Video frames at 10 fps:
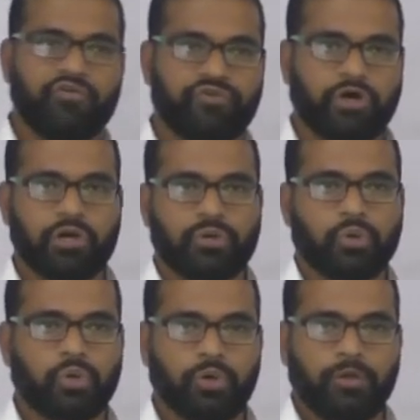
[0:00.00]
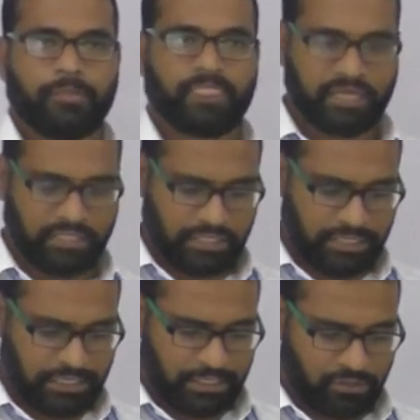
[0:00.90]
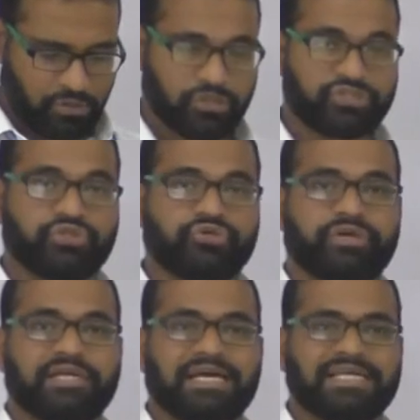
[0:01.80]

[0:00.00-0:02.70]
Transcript: we all know that the Indian constituent